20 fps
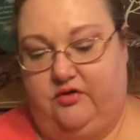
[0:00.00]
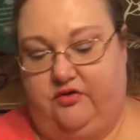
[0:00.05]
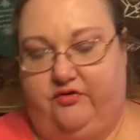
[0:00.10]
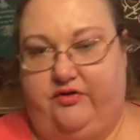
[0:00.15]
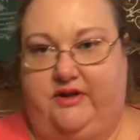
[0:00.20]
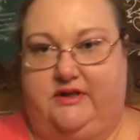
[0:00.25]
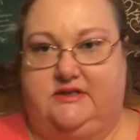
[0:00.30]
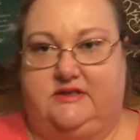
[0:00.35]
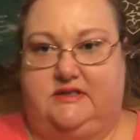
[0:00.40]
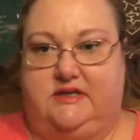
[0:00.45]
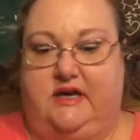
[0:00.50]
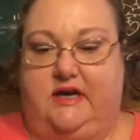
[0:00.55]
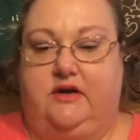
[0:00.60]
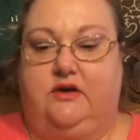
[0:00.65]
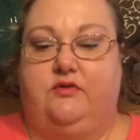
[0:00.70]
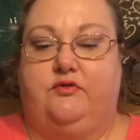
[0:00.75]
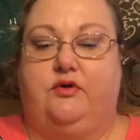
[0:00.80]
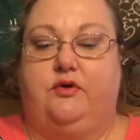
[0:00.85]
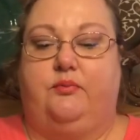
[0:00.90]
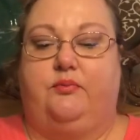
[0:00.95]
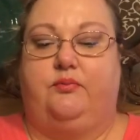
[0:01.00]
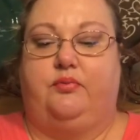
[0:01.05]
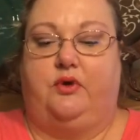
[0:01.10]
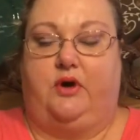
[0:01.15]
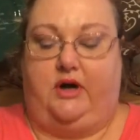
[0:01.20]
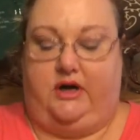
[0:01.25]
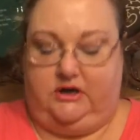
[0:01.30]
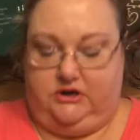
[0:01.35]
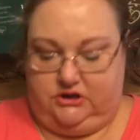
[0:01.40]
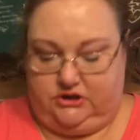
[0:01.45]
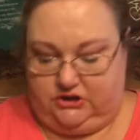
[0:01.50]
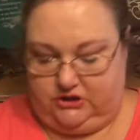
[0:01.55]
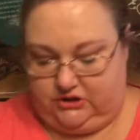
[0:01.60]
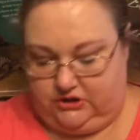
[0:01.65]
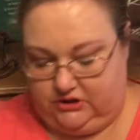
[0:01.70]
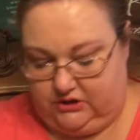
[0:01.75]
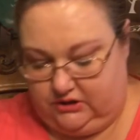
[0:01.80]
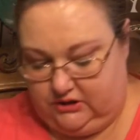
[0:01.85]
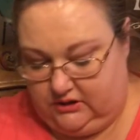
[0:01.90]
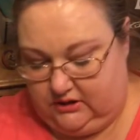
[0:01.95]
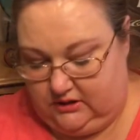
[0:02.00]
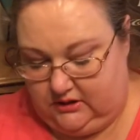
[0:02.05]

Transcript: fits the end of your brush.